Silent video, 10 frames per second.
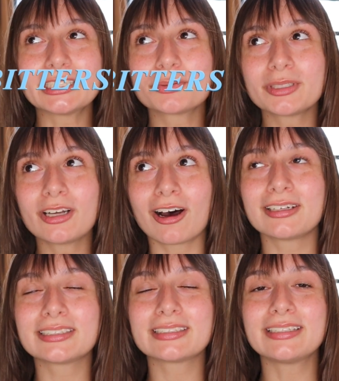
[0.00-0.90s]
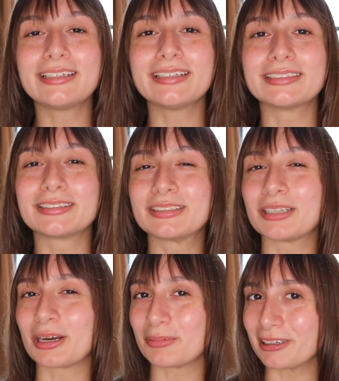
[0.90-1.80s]
This one honestly is
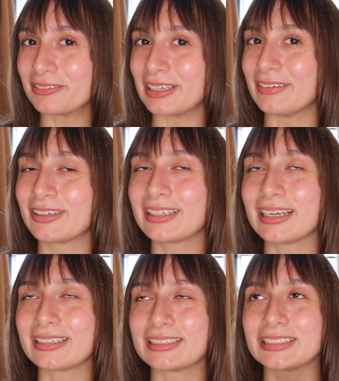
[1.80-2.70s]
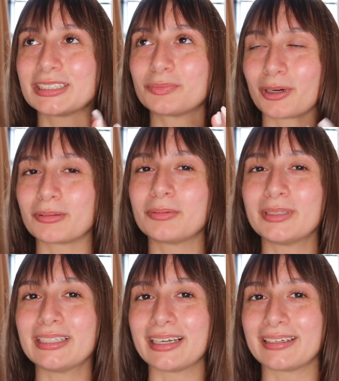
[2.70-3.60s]
not my favorite. Like this is
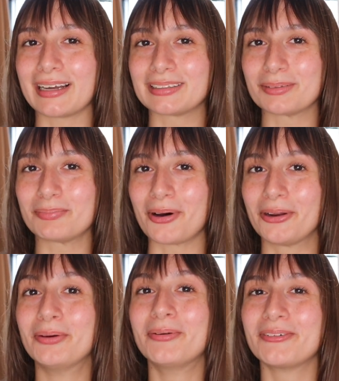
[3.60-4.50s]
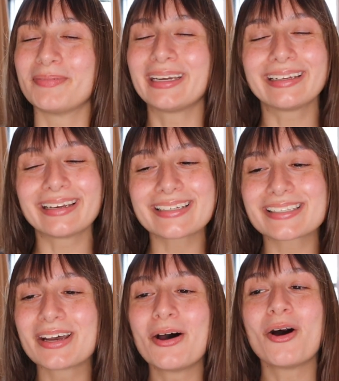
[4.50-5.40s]
probably like at the bottom of my
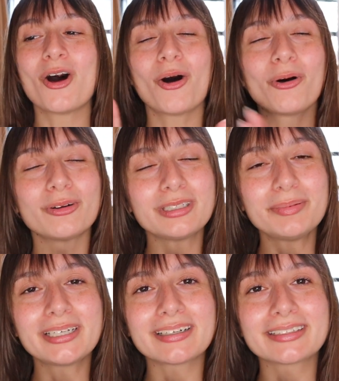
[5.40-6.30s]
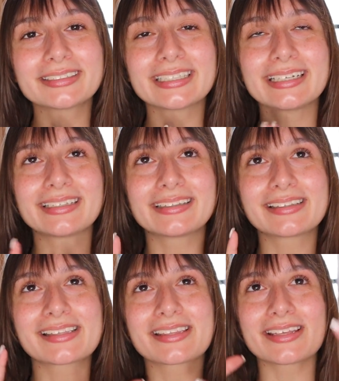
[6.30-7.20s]
list, only because like
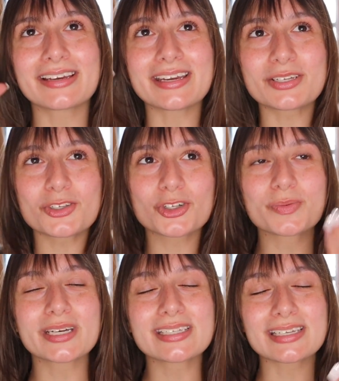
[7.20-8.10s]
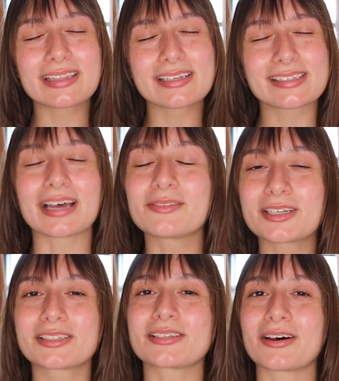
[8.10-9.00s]
the instruments and the sounds
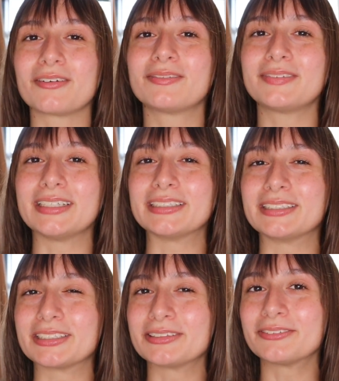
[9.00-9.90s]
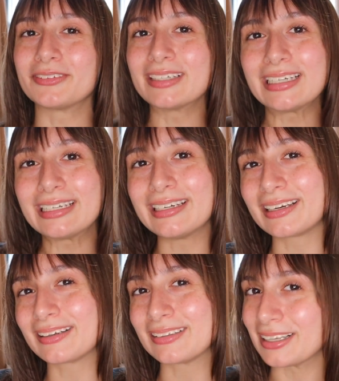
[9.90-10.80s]
itself, it doesn't really
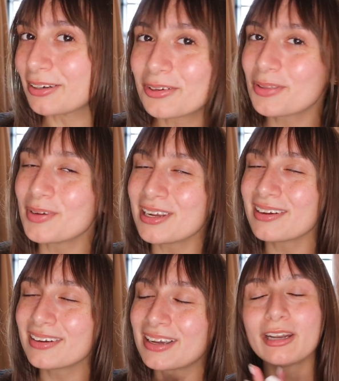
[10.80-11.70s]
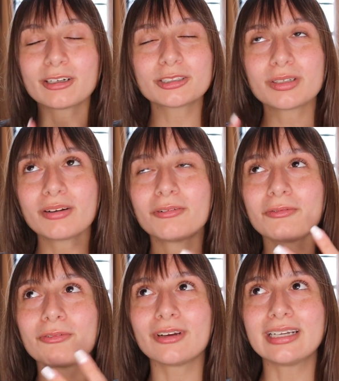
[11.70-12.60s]
click with me. And also I don't
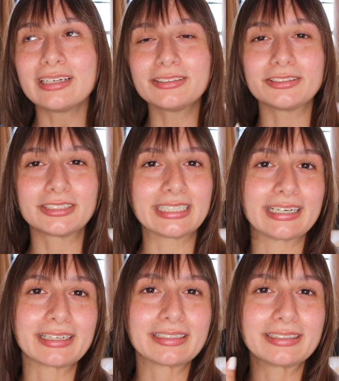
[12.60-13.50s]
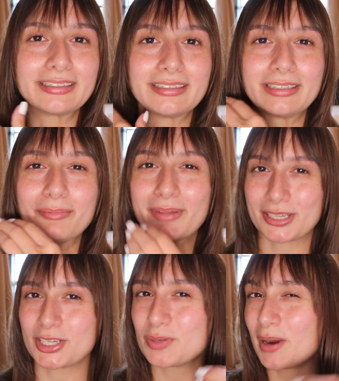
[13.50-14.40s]
really understand the
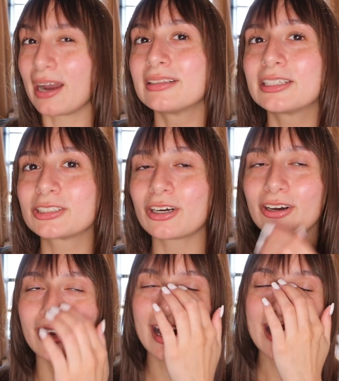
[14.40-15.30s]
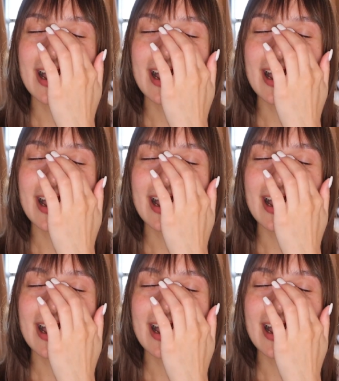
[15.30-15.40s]
message behind the song.